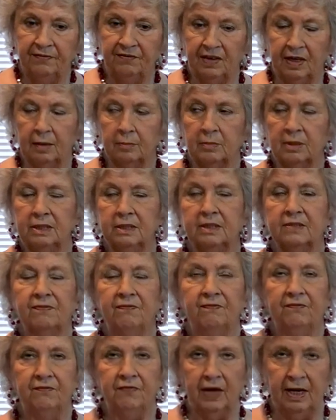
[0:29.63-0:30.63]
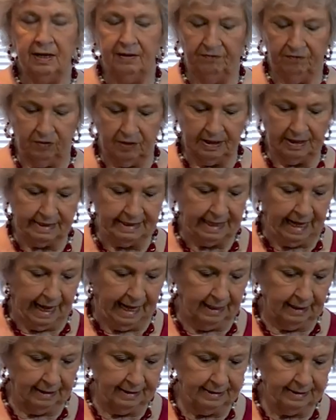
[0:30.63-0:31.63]
family's favorite
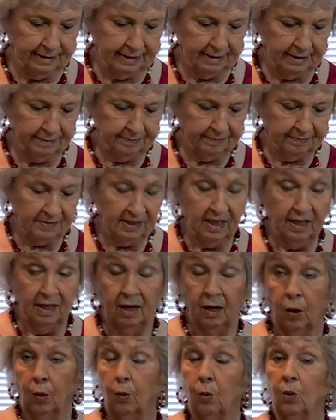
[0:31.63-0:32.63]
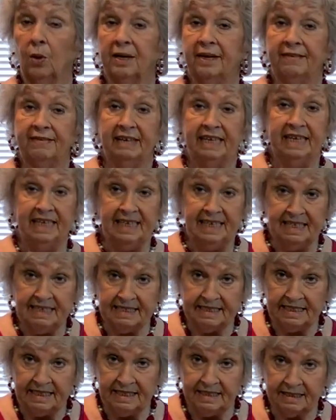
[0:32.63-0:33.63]
salads, one of the
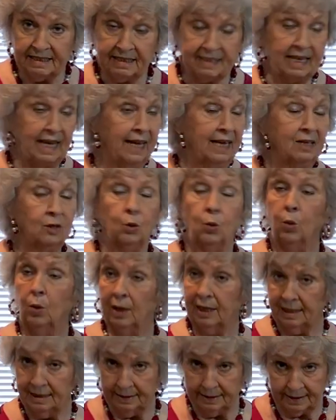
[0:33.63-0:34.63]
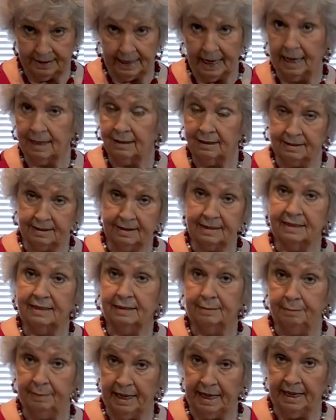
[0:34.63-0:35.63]
easiest and quickest salads to
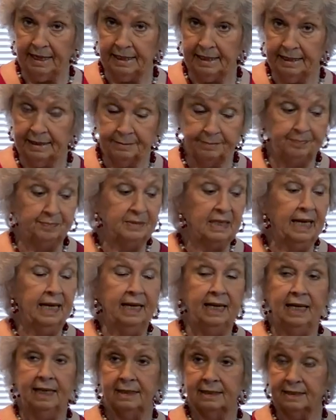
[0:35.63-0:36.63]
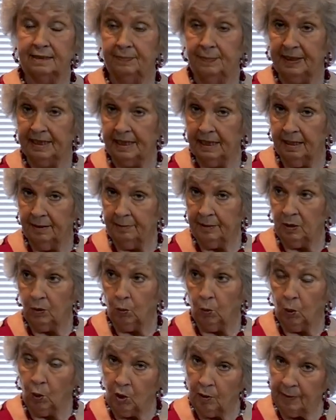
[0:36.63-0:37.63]
make. It's
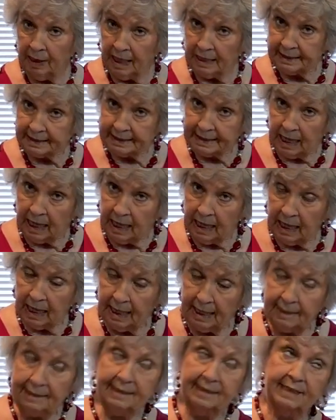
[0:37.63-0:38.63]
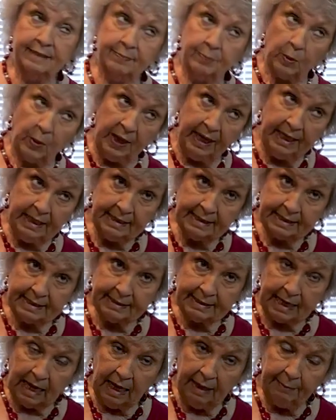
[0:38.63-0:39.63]
becoming warm outside, spring is
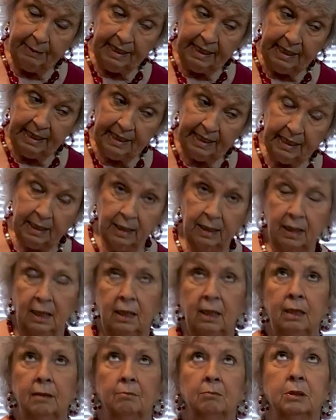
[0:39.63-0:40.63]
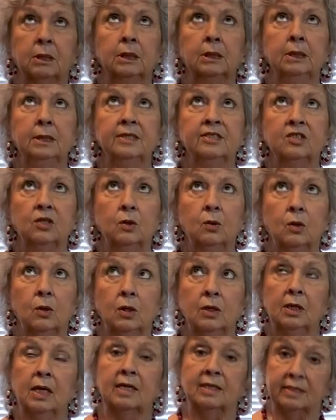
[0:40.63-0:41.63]
coming, please
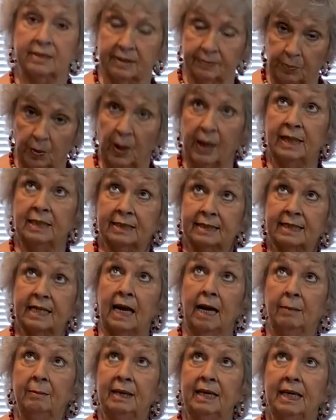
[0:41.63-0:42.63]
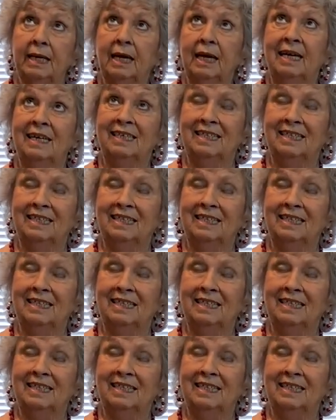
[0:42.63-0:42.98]
Lord, spring is coming.